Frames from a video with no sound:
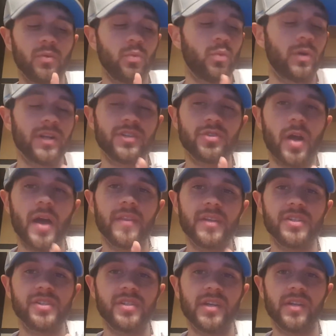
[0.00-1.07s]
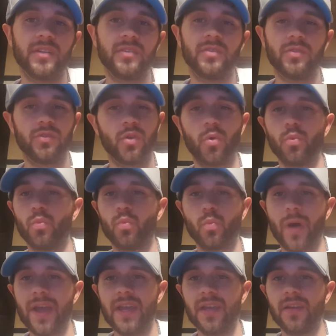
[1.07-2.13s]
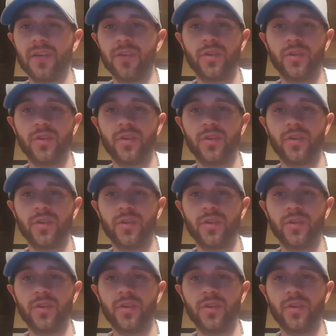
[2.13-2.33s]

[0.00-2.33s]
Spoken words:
want to try this shit, don't wait.